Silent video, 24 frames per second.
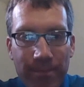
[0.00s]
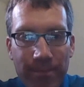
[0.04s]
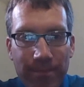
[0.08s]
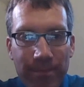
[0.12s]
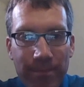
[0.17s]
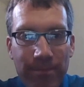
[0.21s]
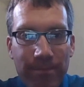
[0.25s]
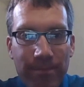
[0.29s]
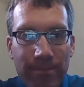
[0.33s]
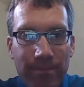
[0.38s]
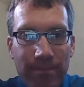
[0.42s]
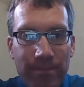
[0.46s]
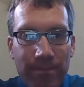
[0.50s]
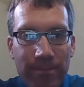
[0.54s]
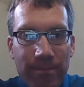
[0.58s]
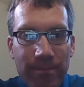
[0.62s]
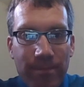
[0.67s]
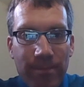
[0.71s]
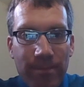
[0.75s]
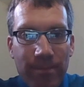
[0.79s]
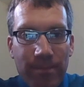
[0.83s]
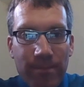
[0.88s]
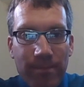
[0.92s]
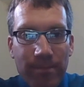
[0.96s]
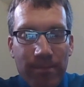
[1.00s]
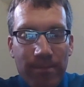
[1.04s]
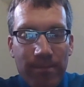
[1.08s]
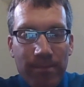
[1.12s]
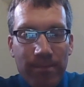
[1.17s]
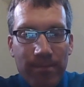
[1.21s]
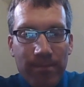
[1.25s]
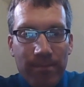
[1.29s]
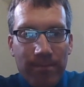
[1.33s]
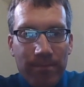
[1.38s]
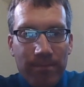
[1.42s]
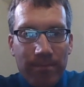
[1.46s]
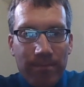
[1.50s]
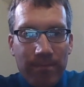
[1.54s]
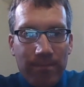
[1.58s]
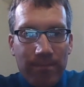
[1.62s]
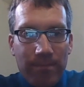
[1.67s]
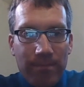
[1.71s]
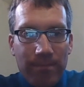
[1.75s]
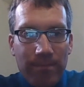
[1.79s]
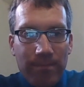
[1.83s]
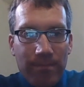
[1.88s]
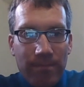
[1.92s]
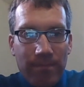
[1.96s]

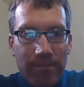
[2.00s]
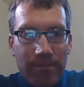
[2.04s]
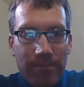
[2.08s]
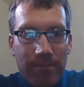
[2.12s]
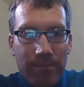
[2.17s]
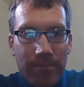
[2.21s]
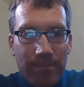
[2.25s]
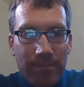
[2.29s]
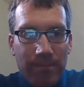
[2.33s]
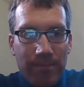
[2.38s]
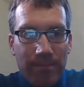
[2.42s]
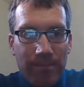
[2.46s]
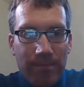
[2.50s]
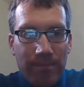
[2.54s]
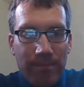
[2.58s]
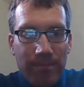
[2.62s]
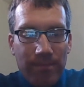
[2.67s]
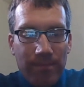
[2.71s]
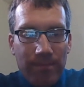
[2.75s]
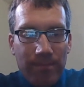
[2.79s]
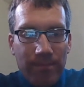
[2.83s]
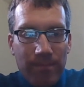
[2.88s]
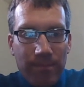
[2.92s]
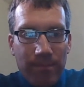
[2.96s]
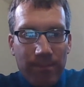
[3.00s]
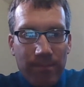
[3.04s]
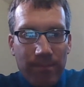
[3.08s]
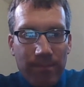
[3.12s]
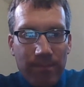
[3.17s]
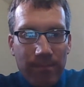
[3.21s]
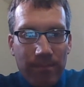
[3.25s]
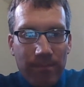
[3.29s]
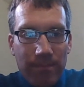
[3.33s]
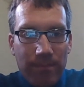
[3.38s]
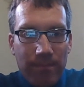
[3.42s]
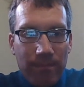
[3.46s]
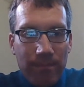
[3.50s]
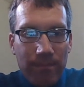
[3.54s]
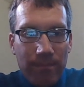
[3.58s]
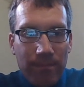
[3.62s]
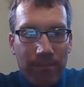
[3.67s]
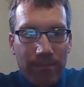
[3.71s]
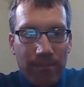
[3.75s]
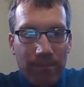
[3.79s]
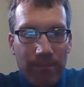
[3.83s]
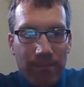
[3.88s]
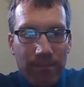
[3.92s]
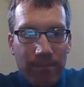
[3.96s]

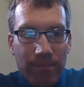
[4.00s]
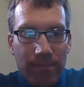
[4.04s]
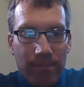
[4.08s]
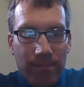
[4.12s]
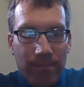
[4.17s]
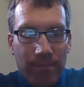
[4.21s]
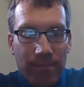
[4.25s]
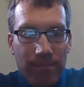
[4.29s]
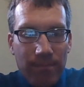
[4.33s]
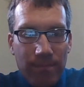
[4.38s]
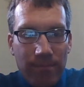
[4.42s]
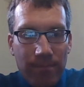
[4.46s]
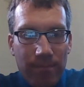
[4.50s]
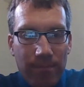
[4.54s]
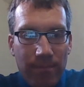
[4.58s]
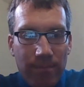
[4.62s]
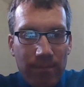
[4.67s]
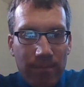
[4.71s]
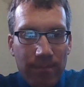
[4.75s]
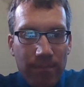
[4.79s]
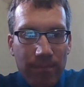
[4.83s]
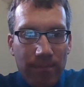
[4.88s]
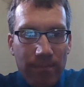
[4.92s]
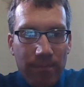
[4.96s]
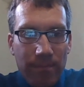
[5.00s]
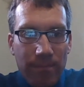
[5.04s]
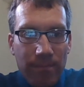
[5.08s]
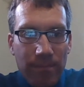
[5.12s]
(silent)